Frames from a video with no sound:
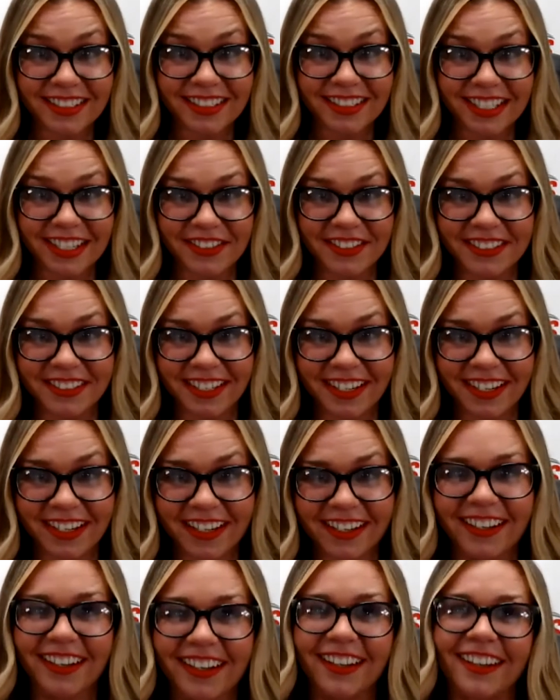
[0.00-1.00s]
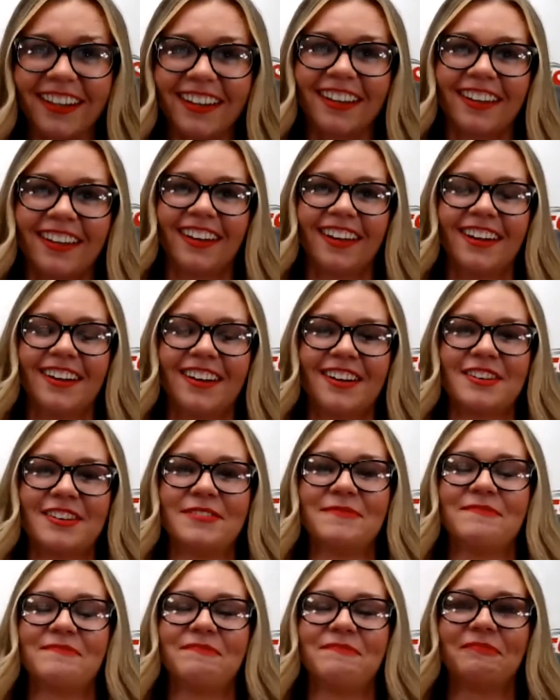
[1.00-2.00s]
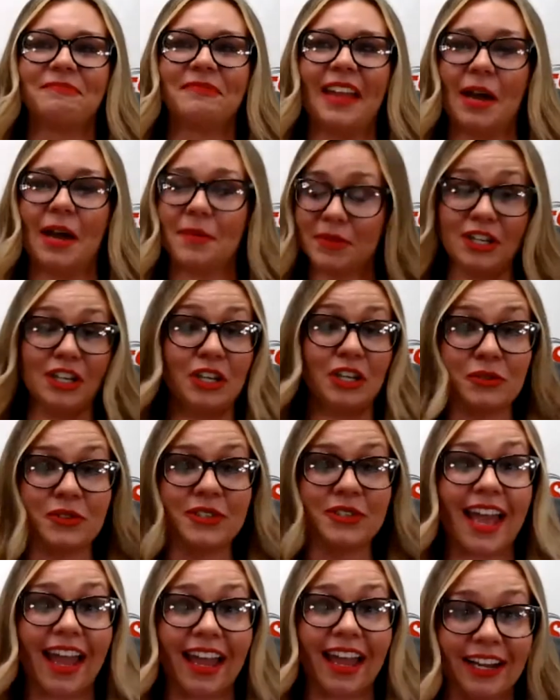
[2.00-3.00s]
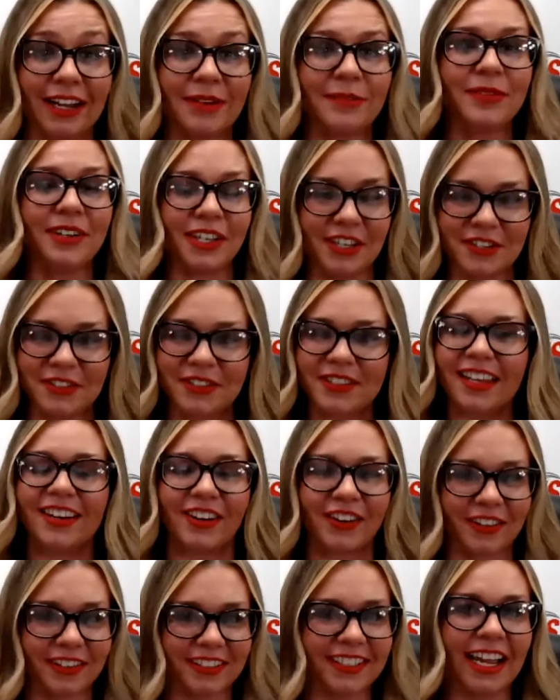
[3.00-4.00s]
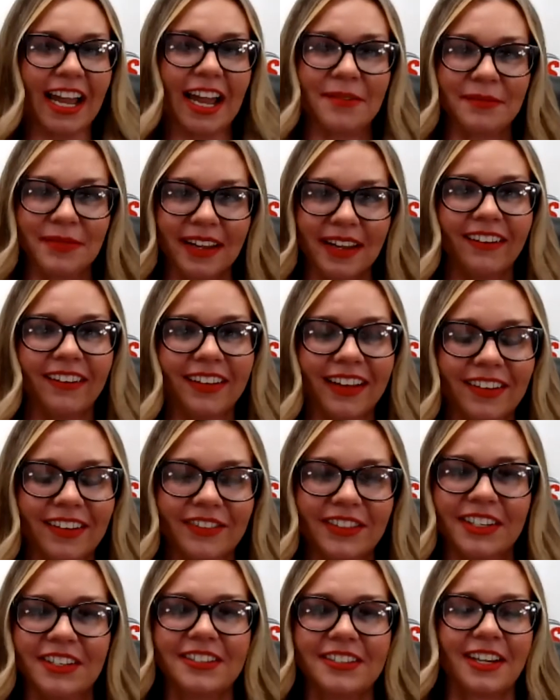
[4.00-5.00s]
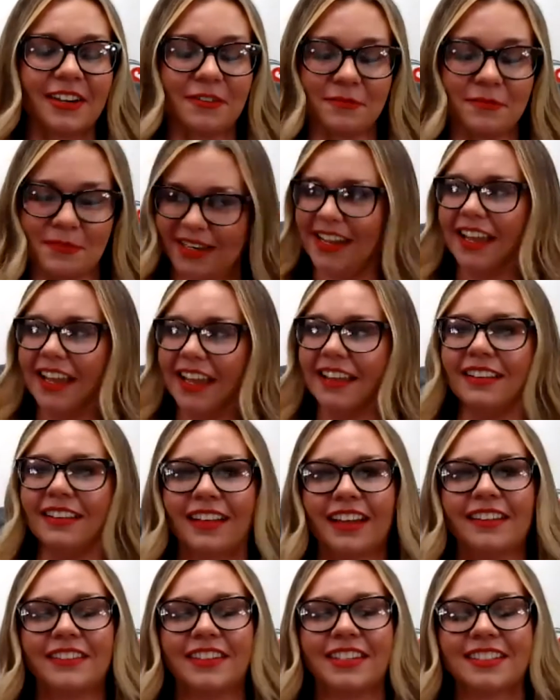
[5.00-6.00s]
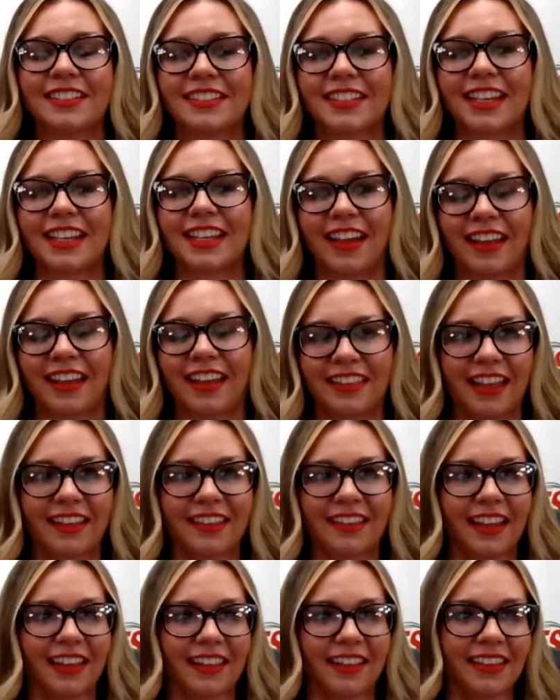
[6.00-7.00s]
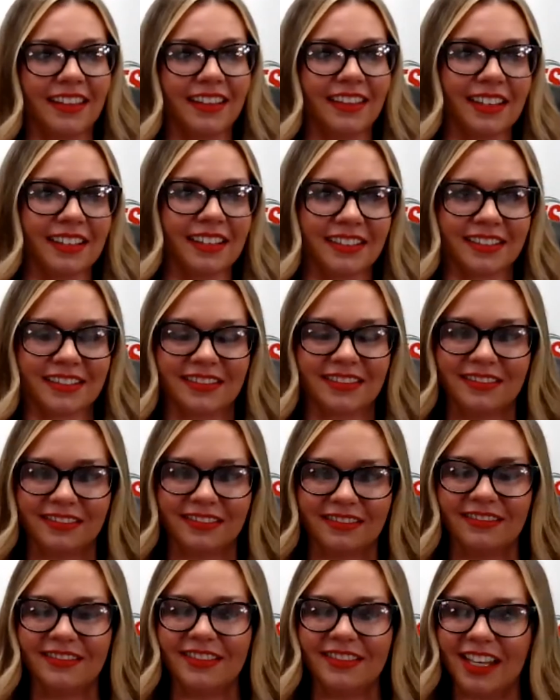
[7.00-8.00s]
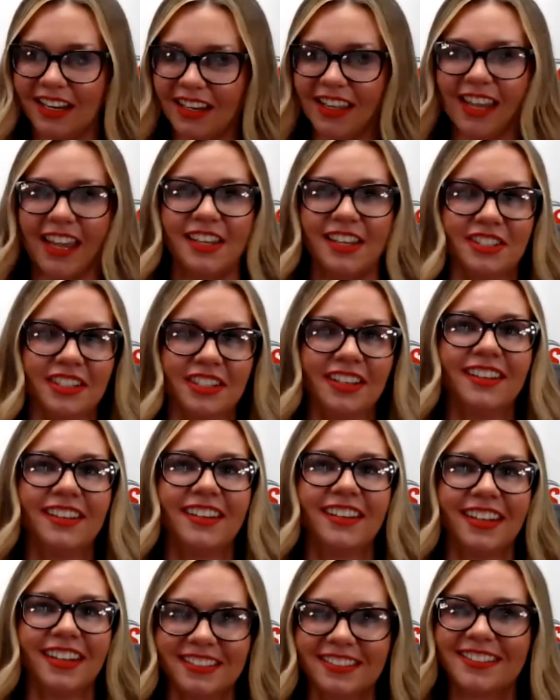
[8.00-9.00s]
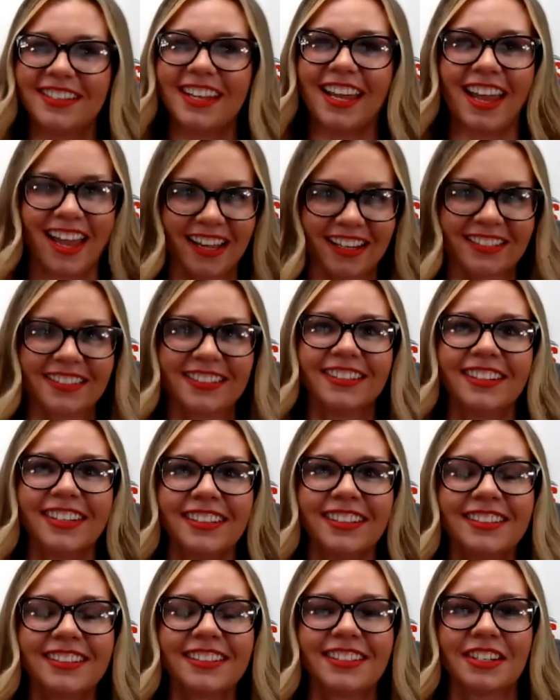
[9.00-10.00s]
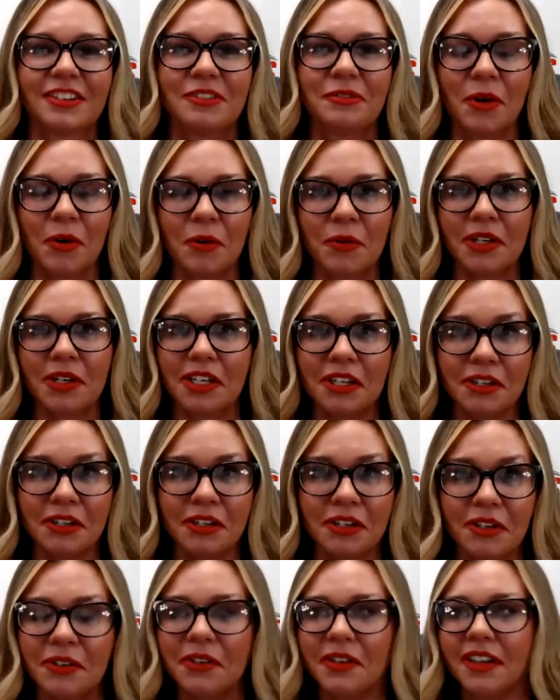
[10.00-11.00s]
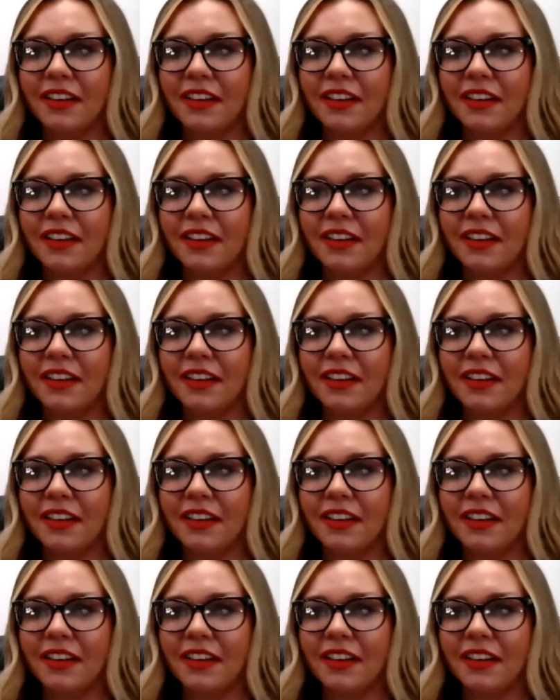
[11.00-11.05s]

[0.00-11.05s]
Is that what you said? I'm going to use that. I'm going to use that all the time now. I'm going to use that in my daily life, because I think that's dedication is excellence to what we do.